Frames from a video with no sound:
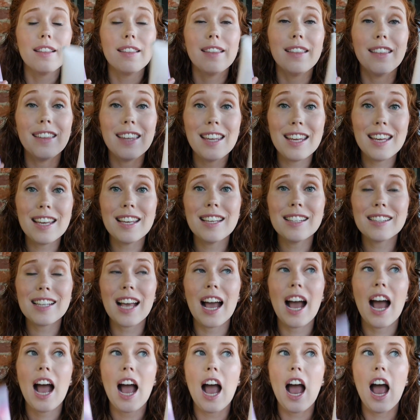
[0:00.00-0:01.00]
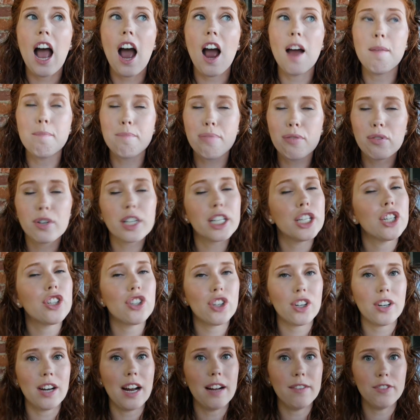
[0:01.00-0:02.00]
these I'm pretty
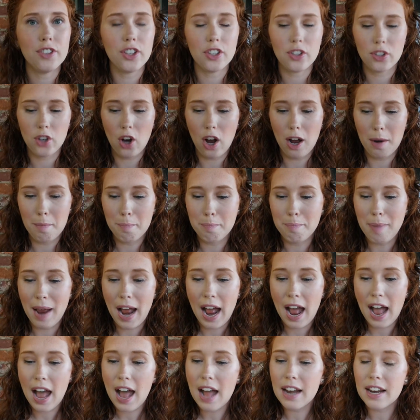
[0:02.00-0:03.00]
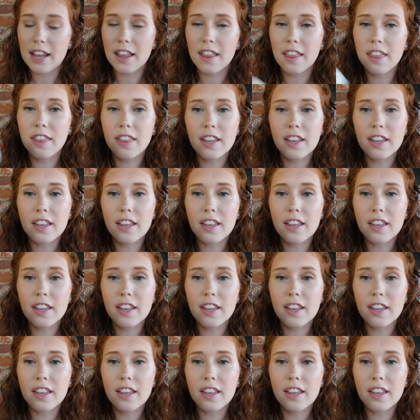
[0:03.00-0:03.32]
sure have just gone bad.